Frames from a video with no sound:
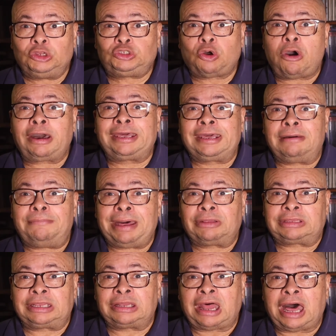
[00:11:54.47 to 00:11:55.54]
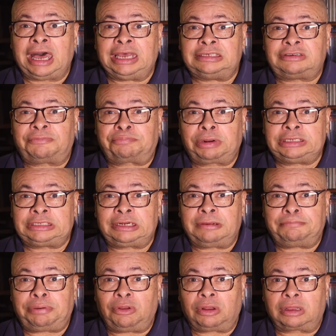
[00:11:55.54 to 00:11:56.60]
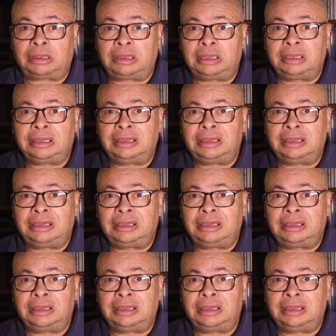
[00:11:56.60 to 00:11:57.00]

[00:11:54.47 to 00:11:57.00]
talking about the lies of President Polk.